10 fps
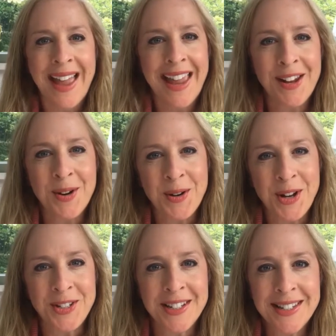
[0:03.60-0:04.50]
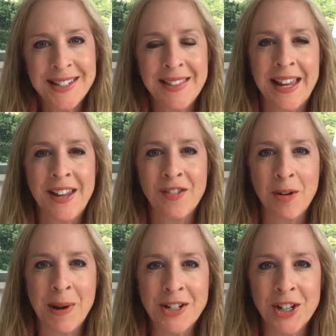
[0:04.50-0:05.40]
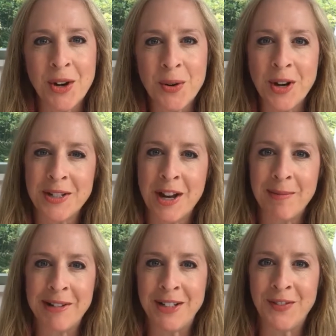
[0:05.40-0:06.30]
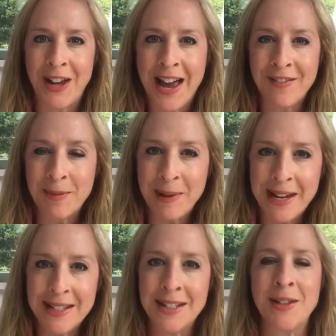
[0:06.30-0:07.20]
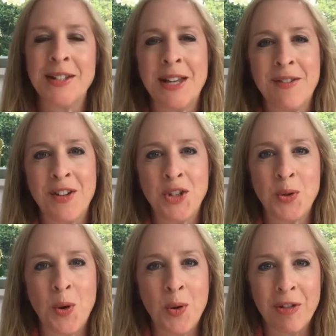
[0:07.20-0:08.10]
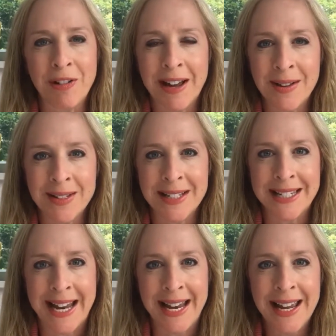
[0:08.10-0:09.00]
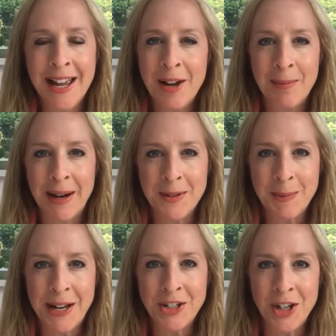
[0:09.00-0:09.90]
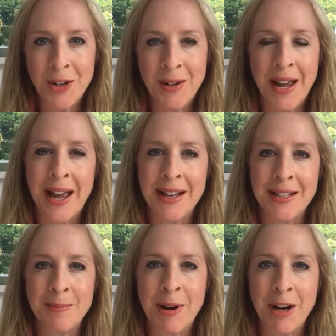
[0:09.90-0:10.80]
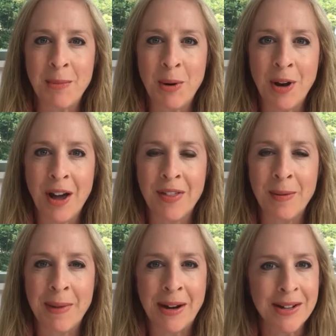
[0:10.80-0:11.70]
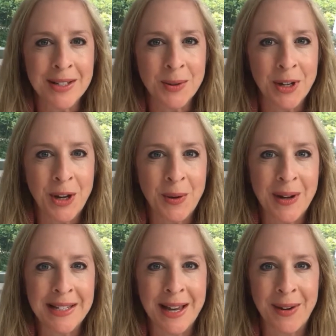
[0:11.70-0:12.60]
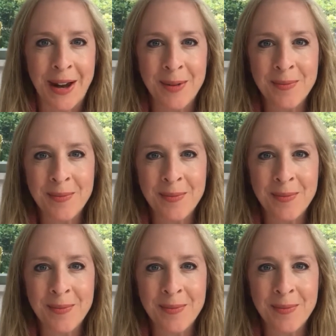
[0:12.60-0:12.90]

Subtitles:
Gold Coasters, thank you very much to Gold Coast Libraries for having me to do this virtual author encounter today. My name is Paige Toon and my new book, The Minute I Saw You, is out now.